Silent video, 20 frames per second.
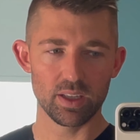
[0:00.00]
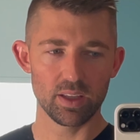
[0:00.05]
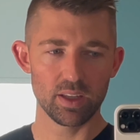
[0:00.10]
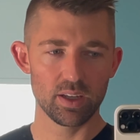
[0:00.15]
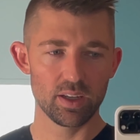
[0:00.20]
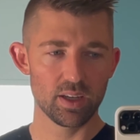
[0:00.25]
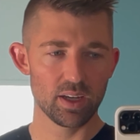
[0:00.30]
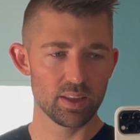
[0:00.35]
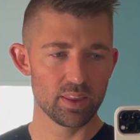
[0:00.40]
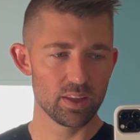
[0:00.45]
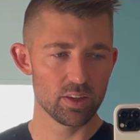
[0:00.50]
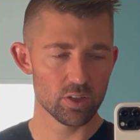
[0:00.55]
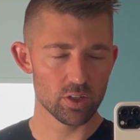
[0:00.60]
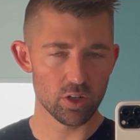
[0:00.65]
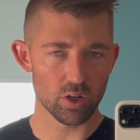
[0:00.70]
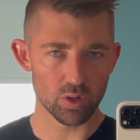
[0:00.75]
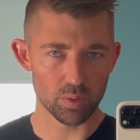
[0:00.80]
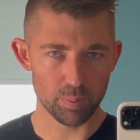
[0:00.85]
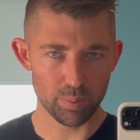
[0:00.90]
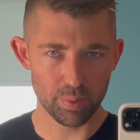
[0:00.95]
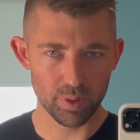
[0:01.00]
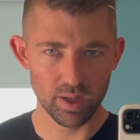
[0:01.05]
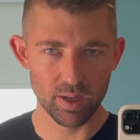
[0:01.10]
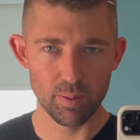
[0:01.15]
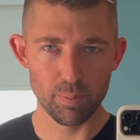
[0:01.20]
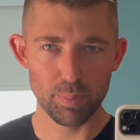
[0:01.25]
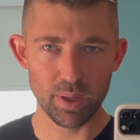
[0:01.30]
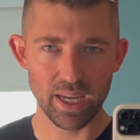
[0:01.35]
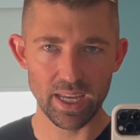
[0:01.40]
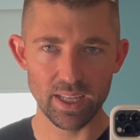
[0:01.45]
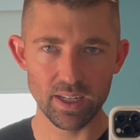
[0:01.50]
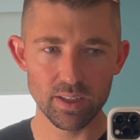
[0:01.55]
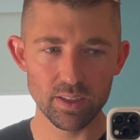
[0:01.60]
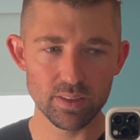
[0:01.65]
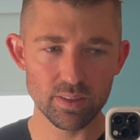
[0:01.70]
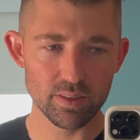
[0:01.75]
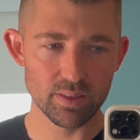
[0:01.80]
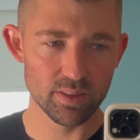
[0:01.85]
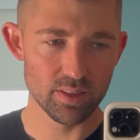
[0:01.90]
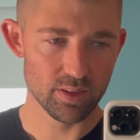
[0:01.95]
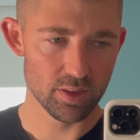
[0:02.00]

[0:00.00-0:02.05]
I think they're called pandas.